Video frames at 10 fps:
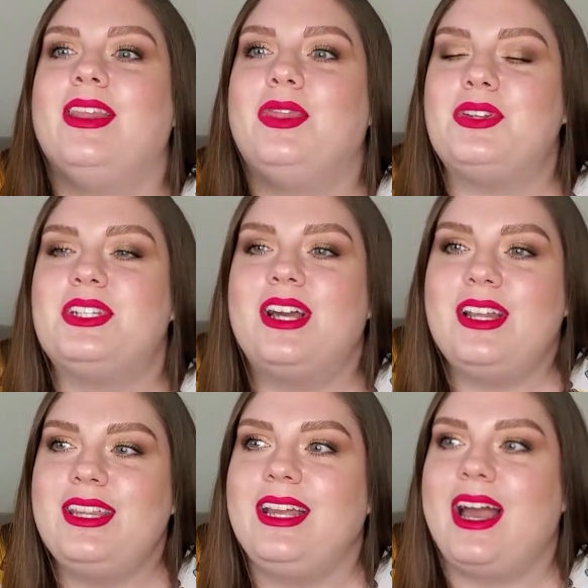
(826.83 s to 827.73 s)
there's
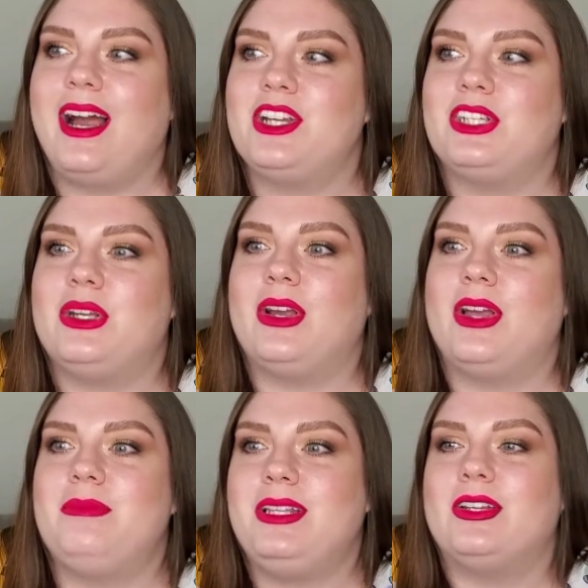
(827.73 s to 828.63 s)
nothing actually,
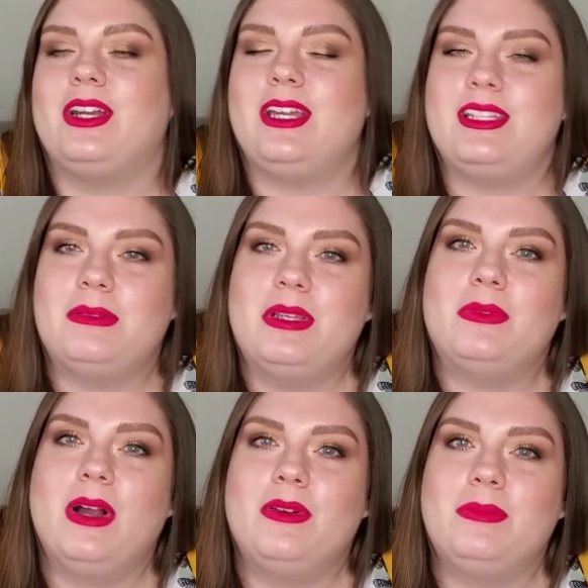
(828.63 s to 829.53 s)
I mean, there is something
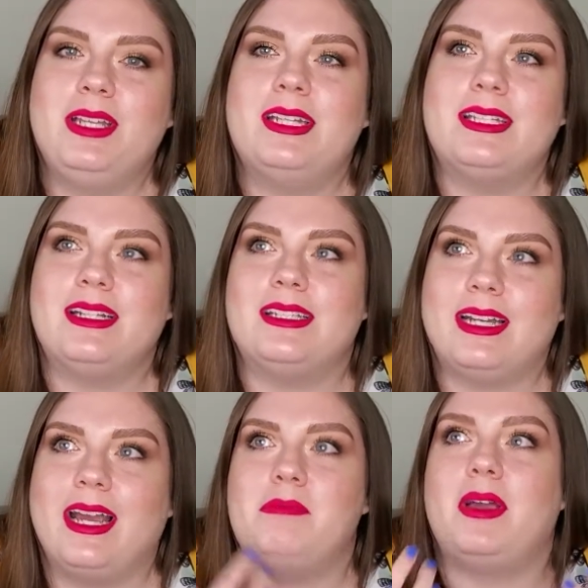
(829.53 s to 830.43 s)
wrong with me in the sense that
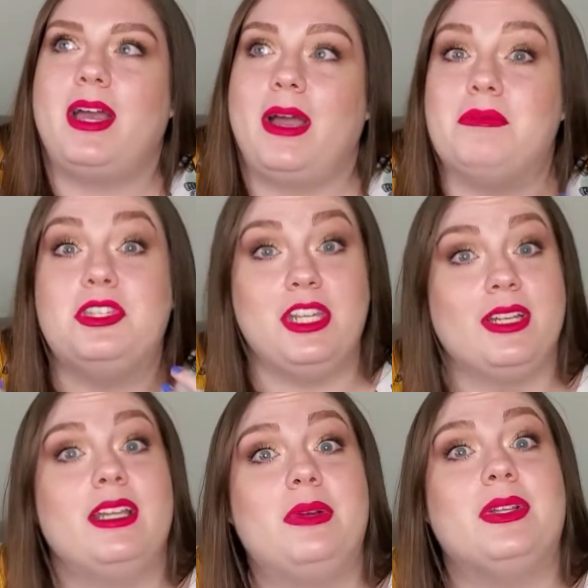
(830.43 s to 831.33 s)
I'm
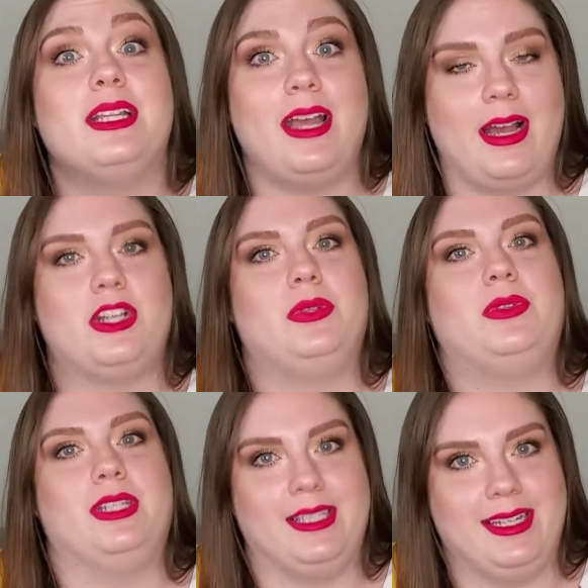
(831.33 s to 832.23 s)
dealing with an actual
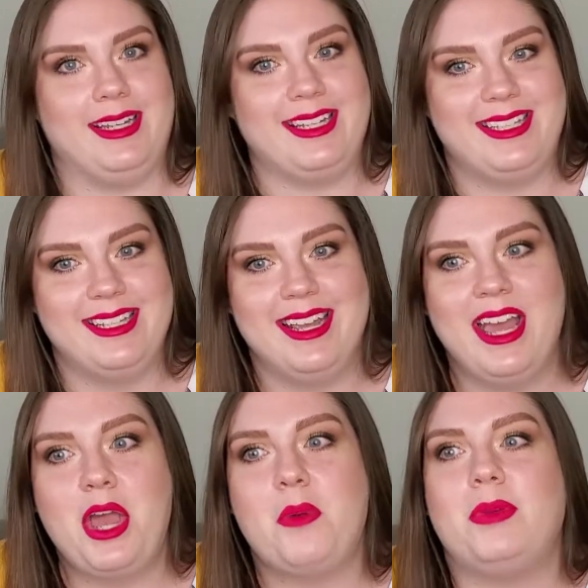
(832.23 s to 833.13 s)
disease,
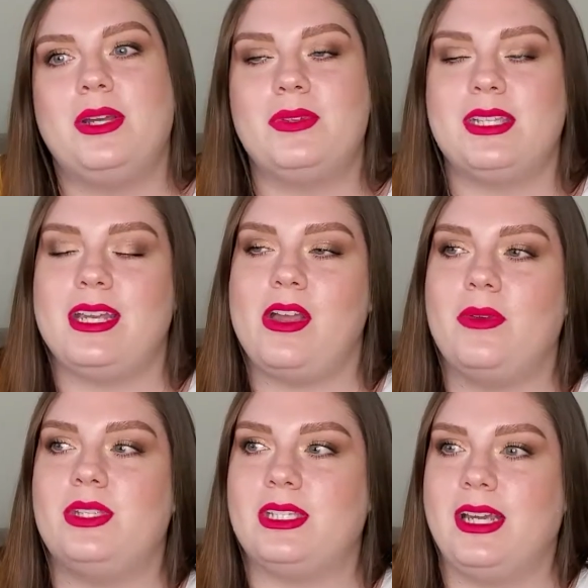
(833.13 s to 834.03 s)
but it was like, it
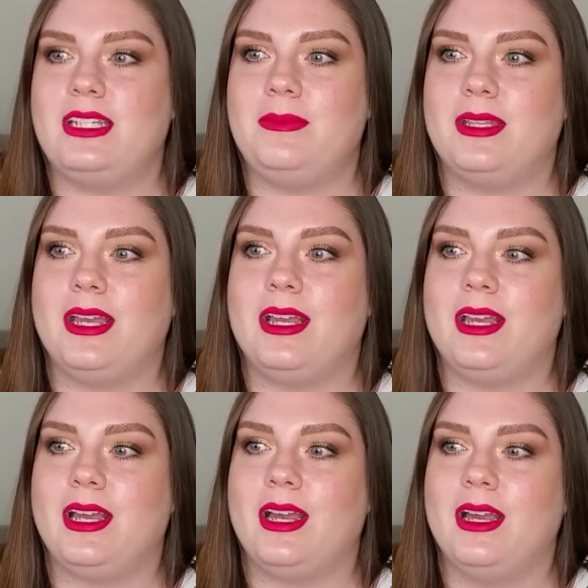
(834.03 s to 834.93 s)
was nice to be like,
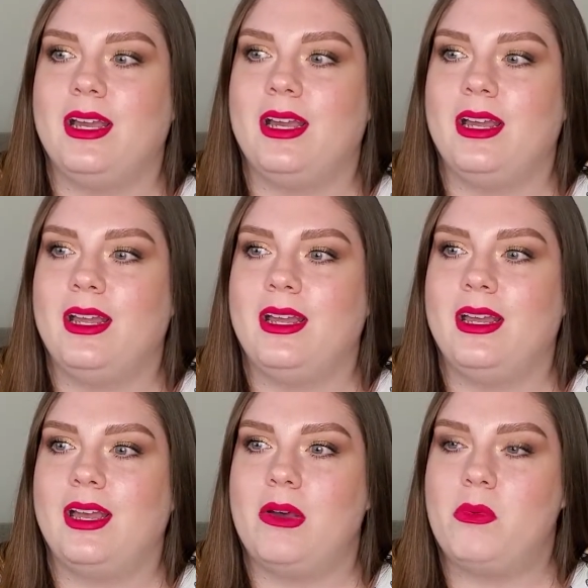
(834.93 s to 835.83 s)

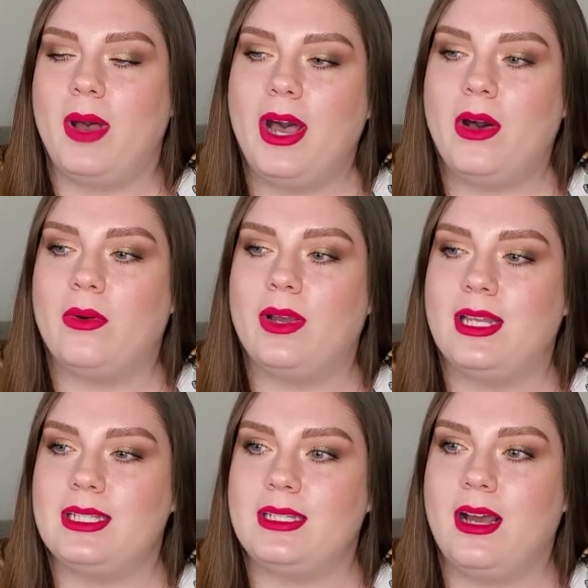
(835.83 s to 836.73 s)
wow,
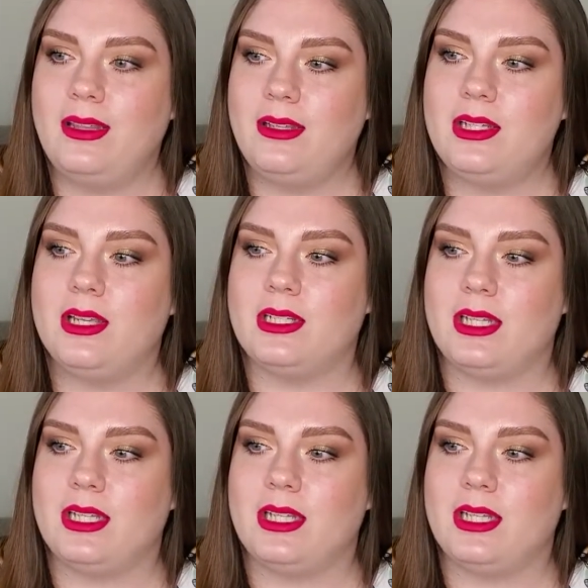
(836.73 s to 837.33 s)
it's not that there's